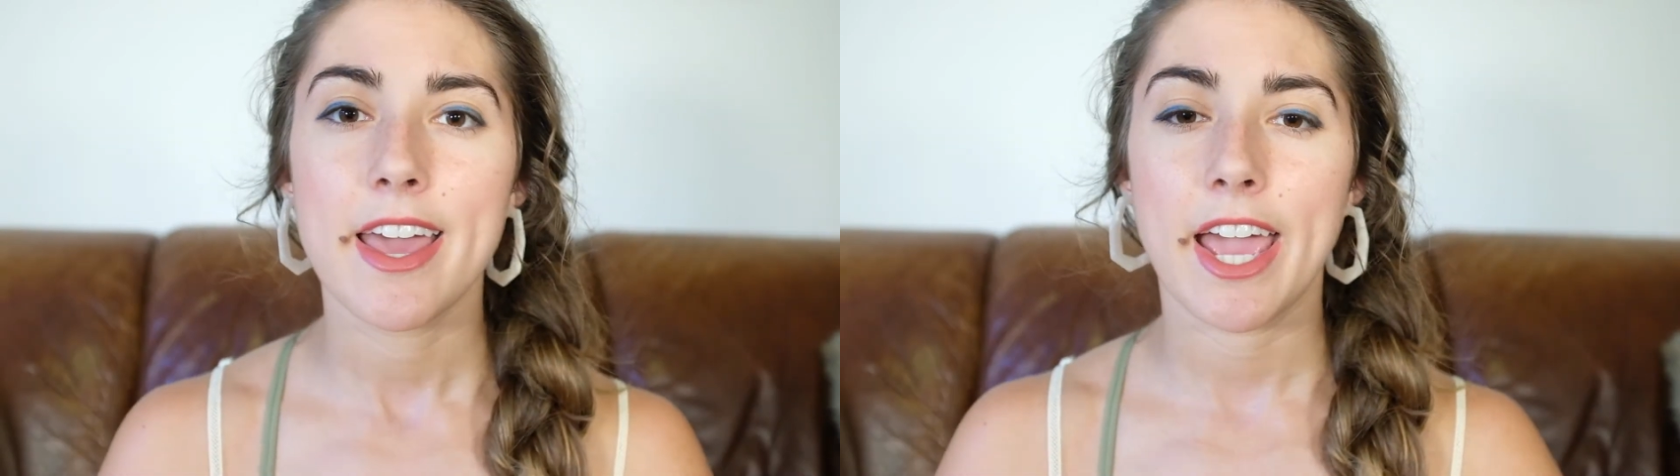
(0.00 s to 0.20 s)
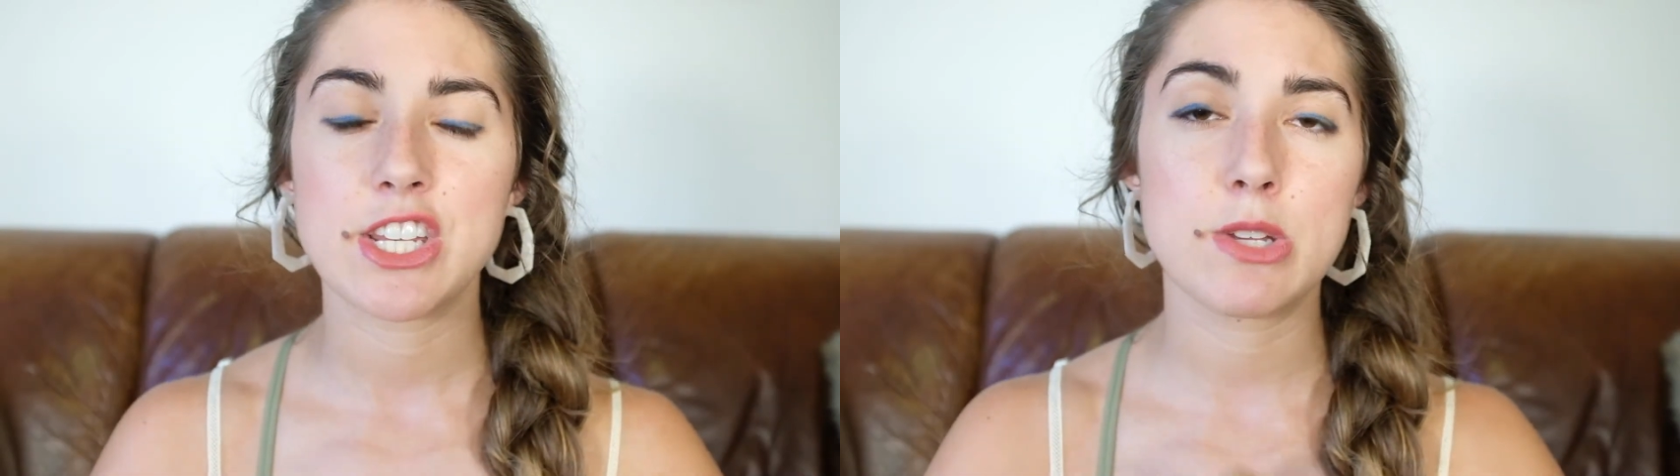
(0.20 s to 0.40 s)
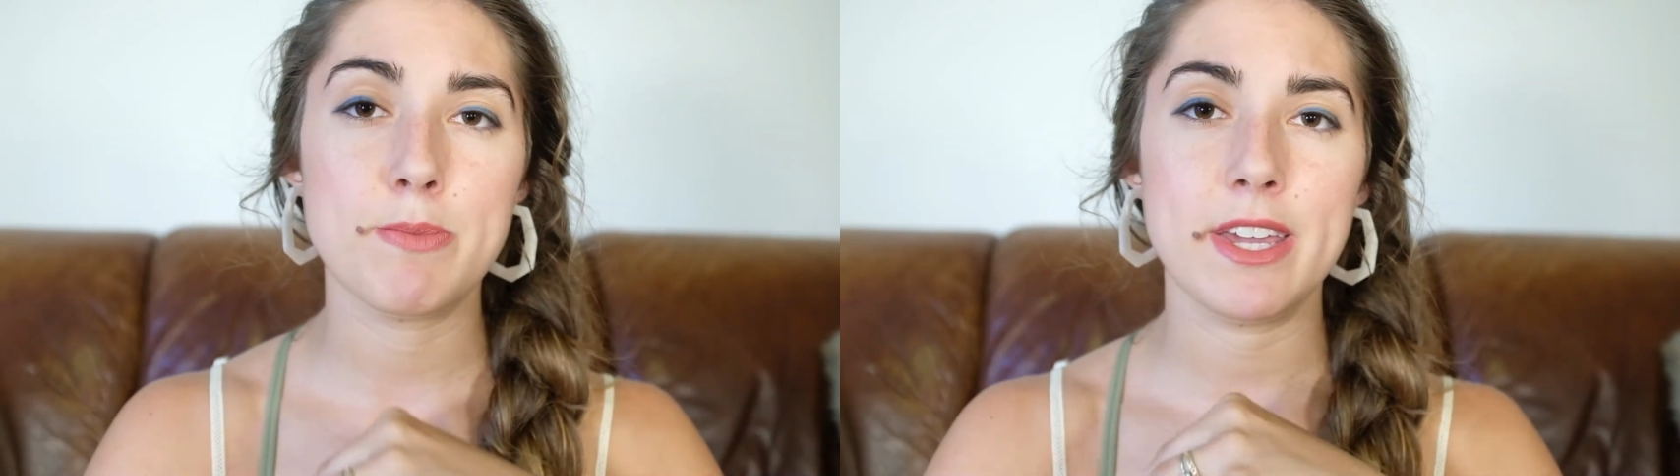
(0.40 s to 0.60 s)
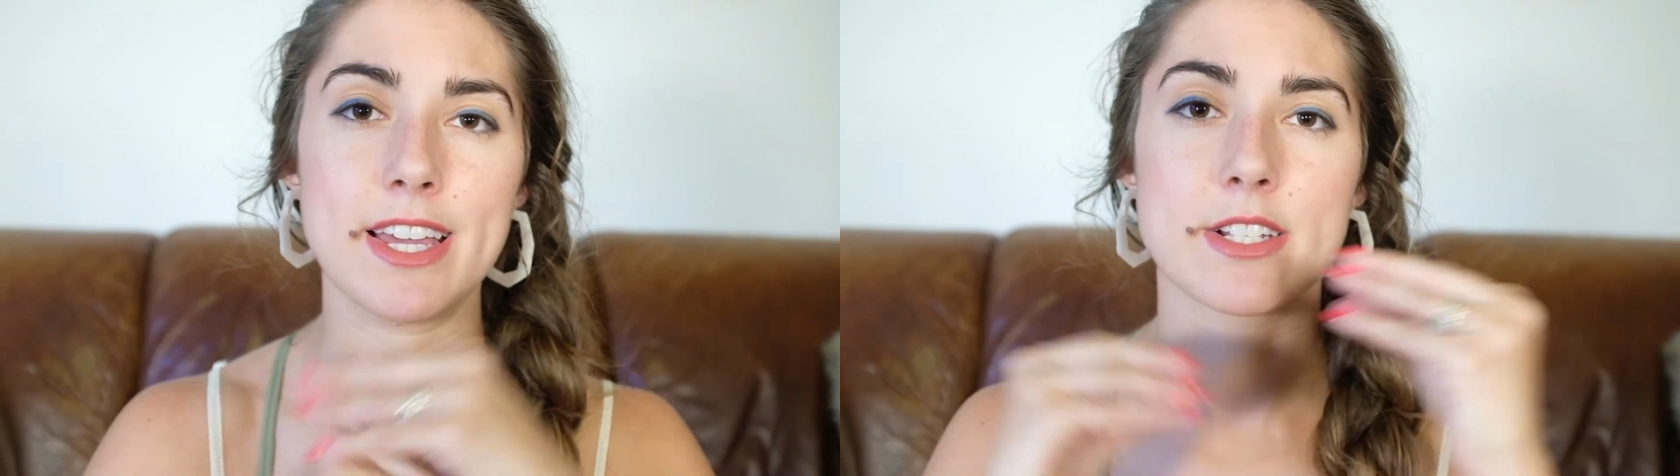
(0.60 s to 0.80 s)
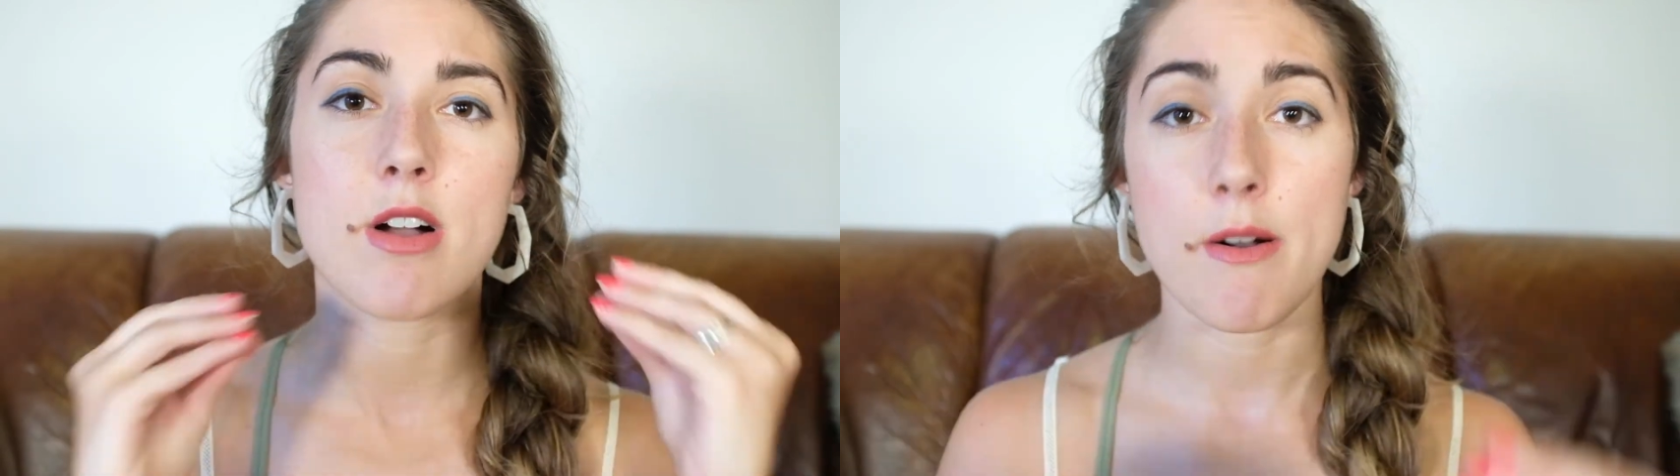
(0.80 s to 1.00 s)
and to be
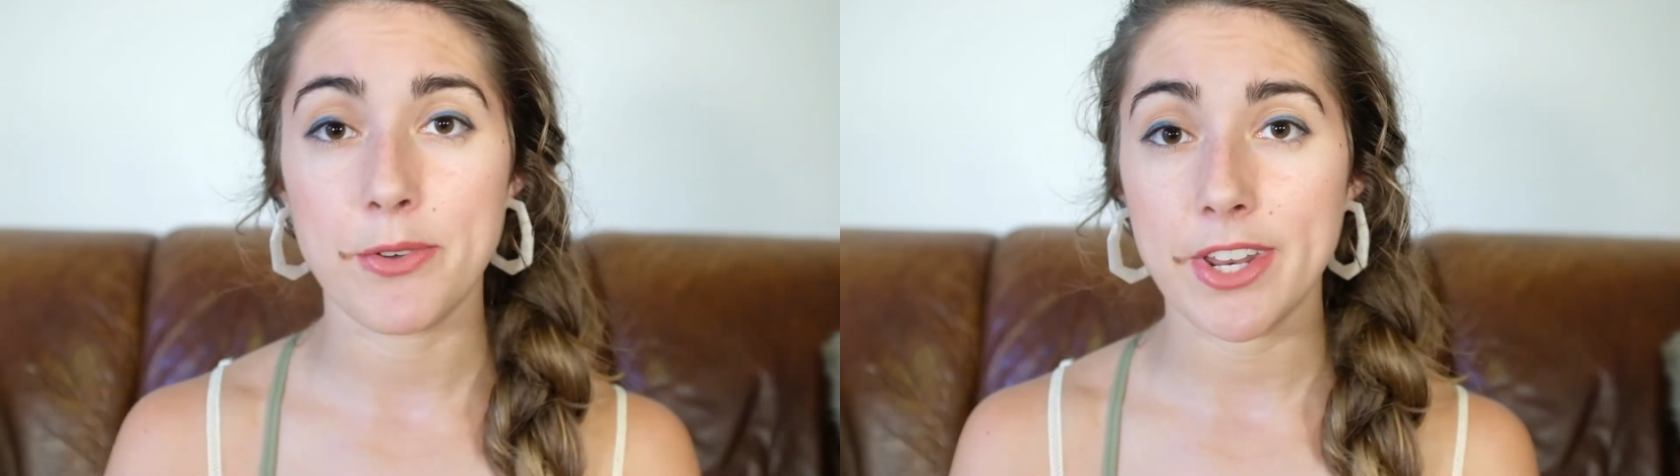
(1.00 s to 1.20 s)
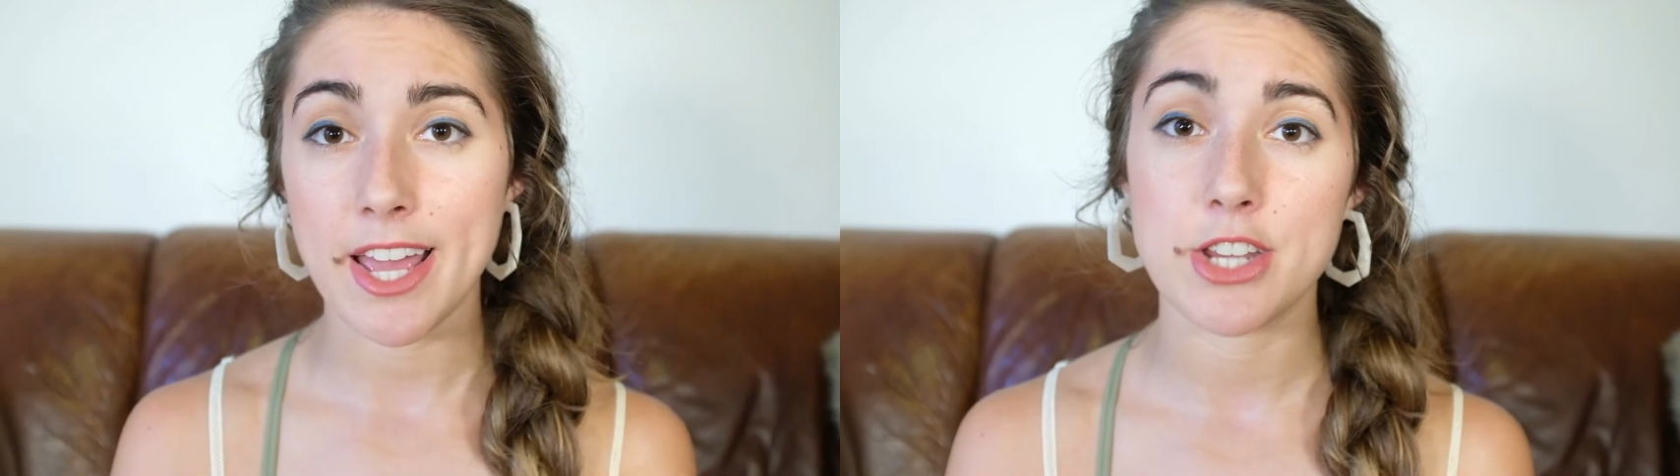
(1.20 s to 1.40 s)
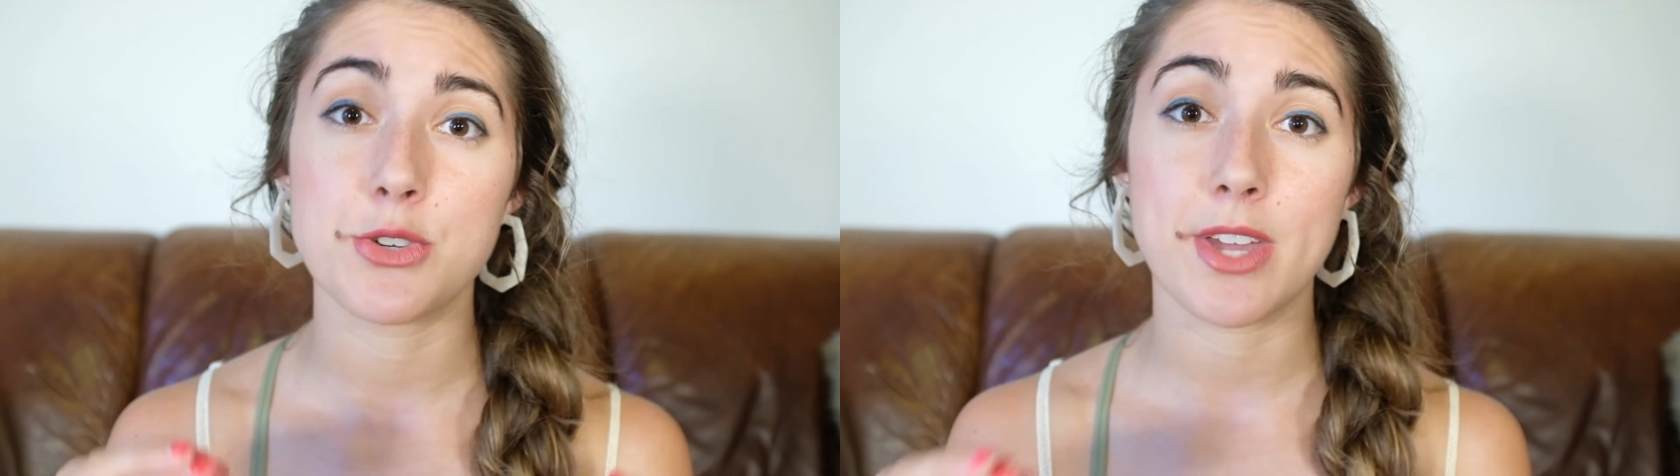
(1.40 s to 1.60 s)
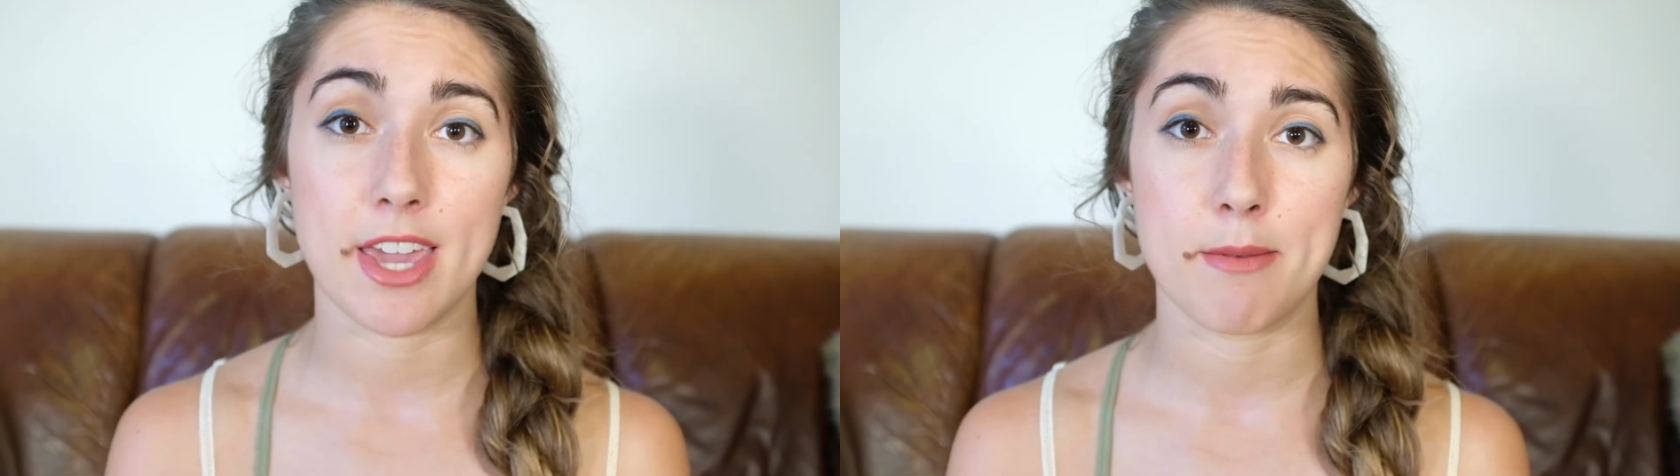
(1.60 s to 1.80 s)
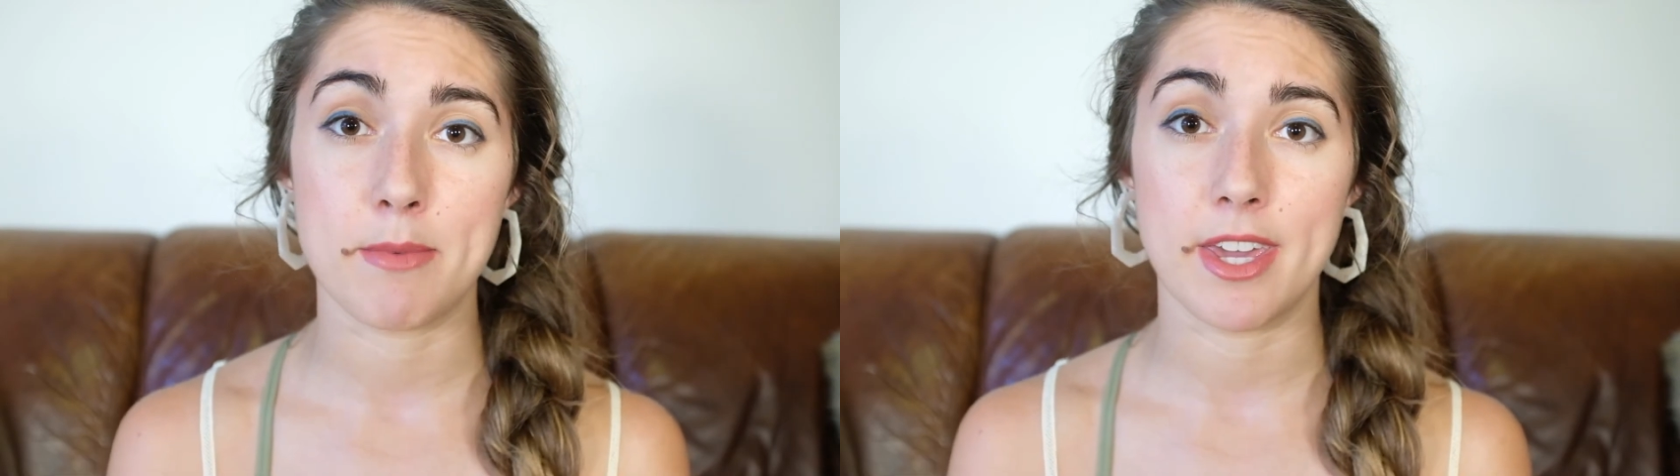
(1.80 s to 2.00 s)
as confident as you
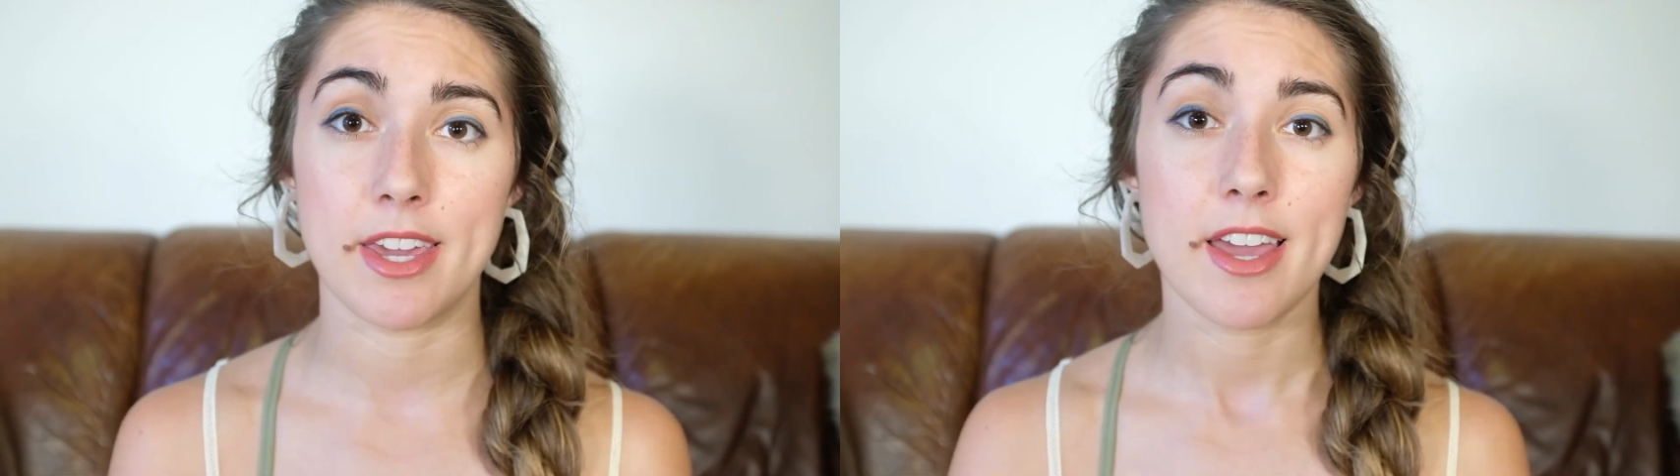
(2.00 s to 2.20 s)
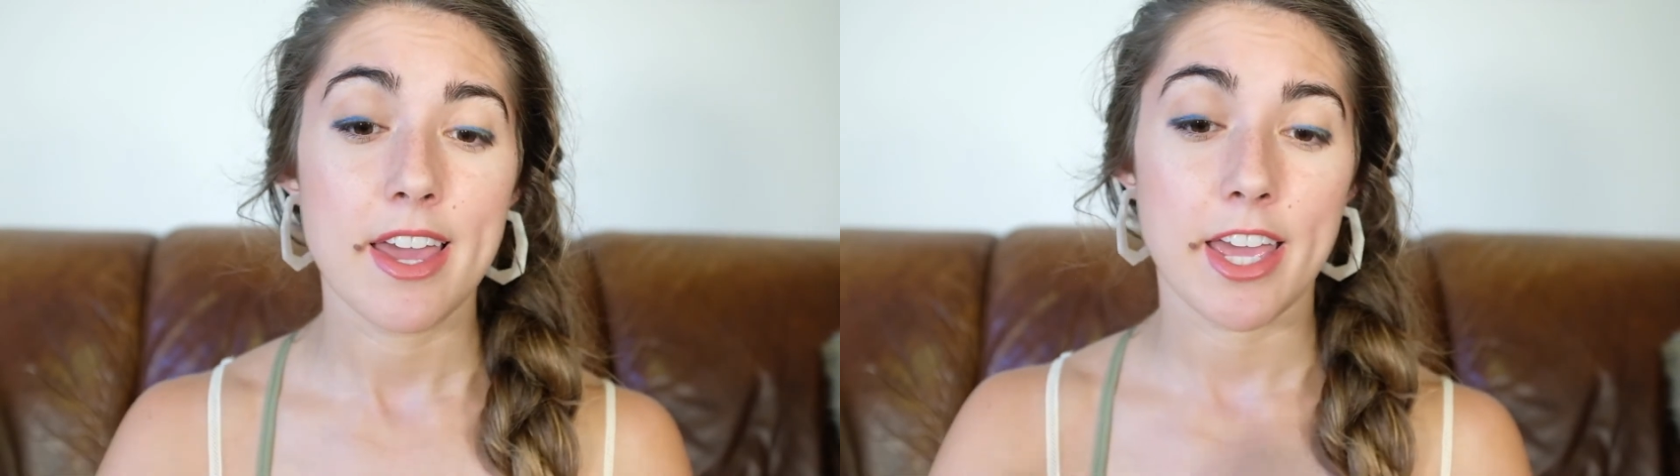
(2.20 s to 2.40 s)
can be